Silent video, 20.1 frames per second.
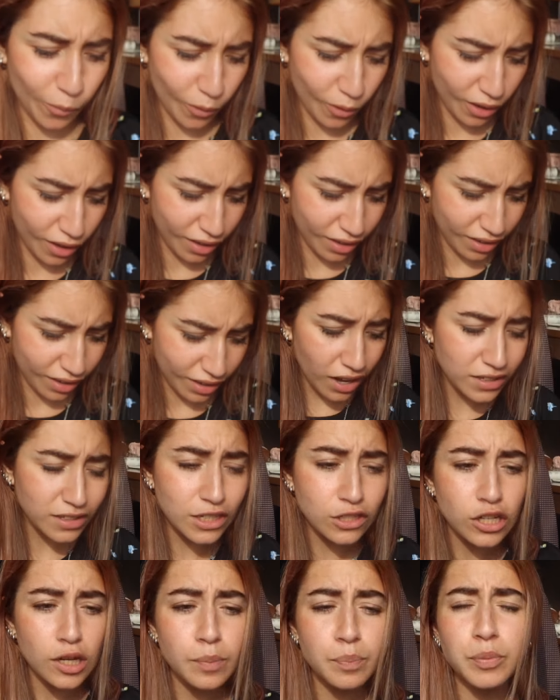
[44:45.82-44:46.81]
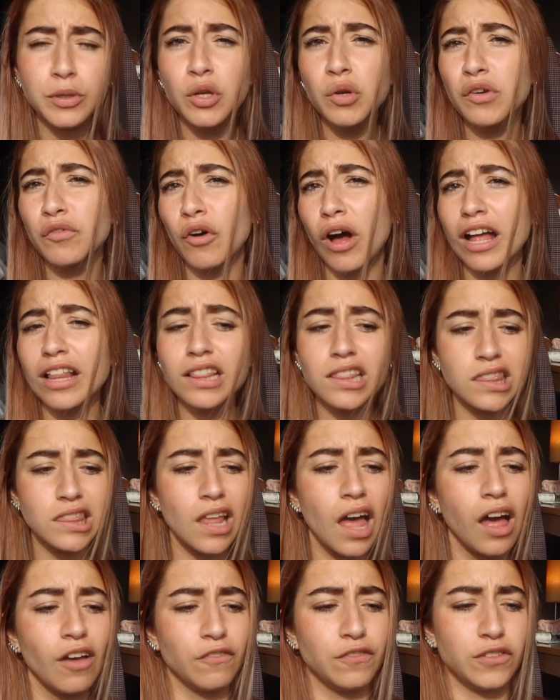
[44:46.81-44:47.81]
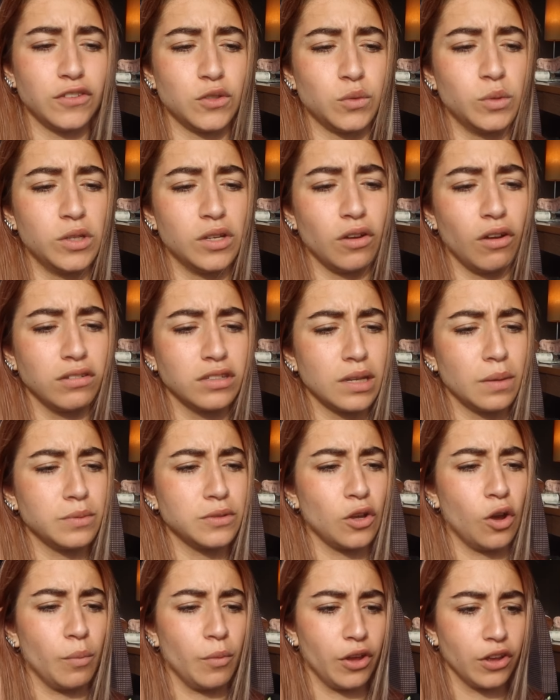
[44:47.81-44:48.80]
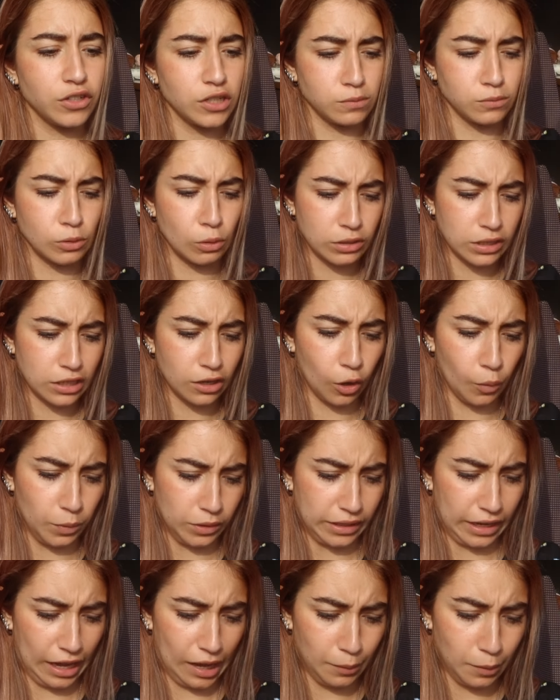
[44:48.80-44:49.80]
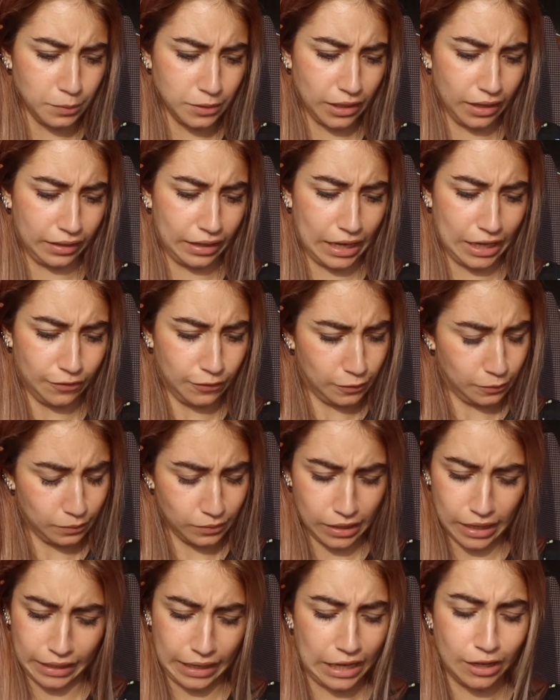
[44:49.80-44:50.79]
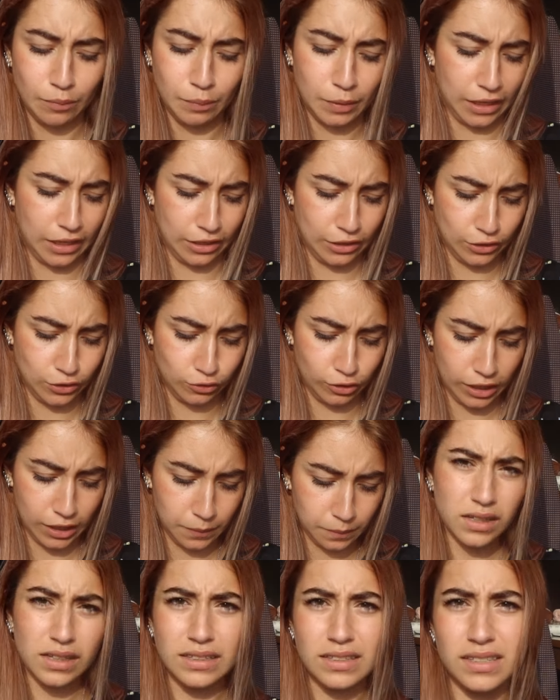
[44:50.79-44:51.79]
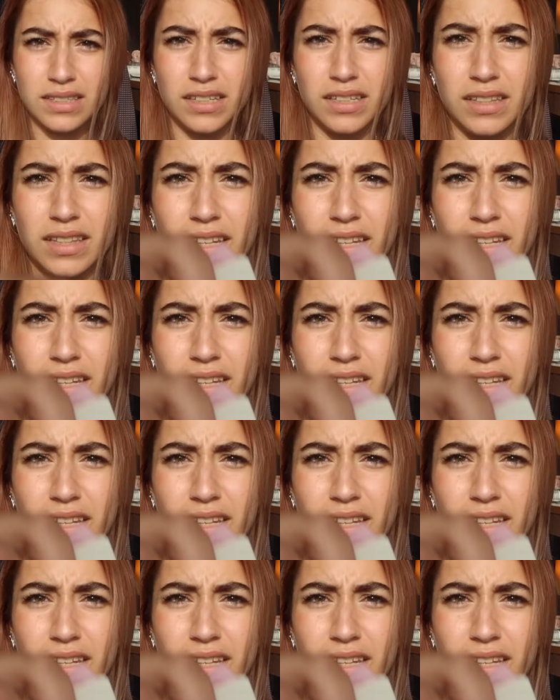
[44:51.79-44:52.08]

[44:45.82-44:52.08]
Whoa. Guys, these are beautiful. I love the sweet concept so much. I'm so excited to open the album. Like I can't even I can't even begin to describe. Let's see.